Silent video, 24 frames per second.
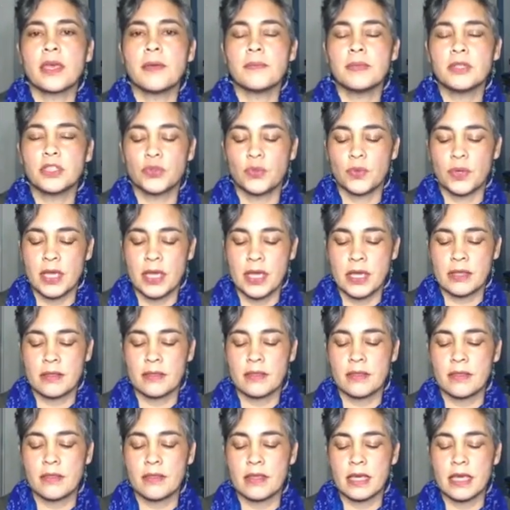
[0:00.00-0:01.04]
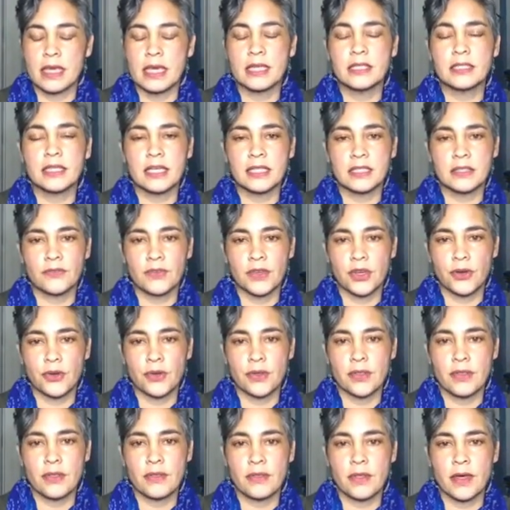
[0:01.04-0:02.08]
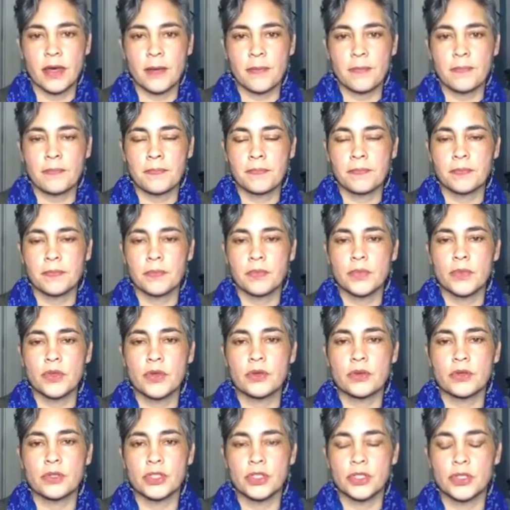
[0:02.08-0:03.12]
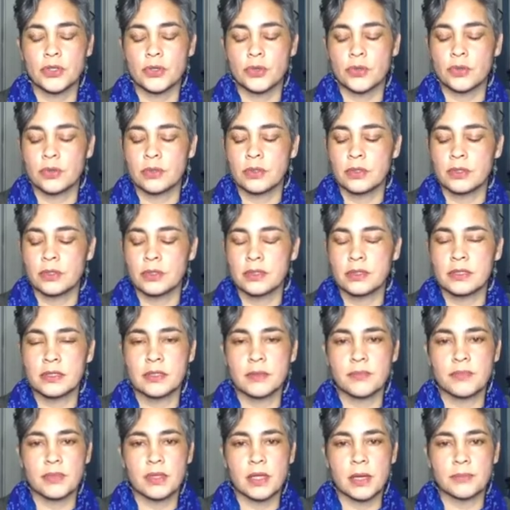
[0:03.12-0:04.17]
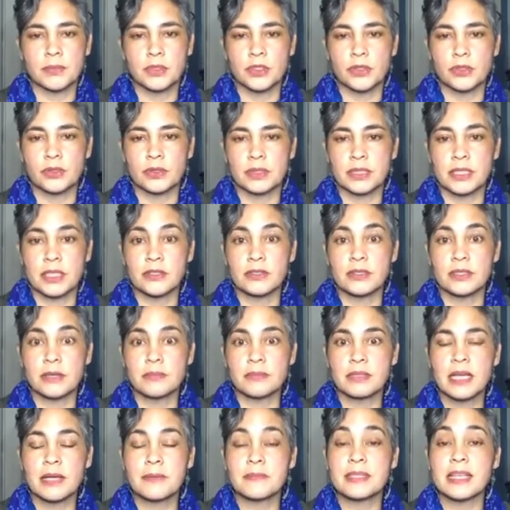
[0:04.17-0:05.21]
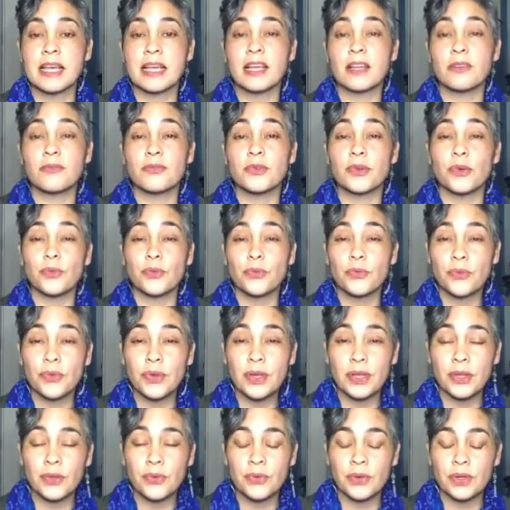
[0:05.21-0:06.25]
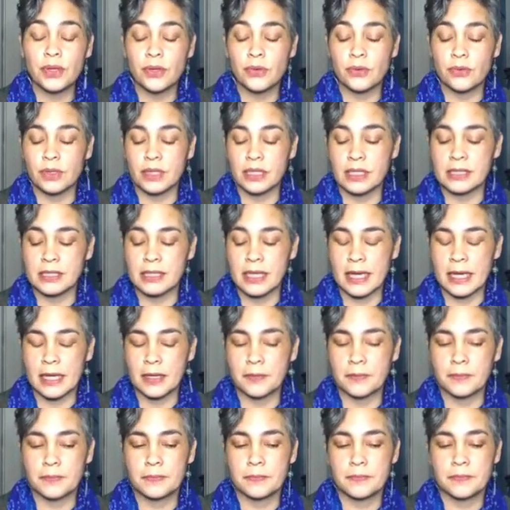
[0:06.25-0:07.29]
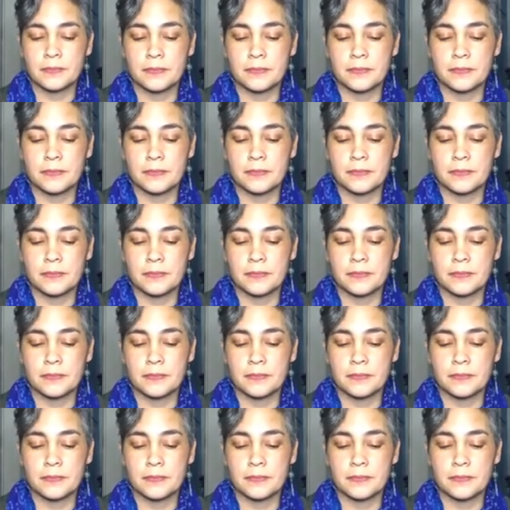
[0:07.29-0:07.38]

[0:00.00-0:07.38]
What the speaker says: in between the index finger and the thumb. You can do some thumb circles there. Sometimes that can feel really, really, really tight.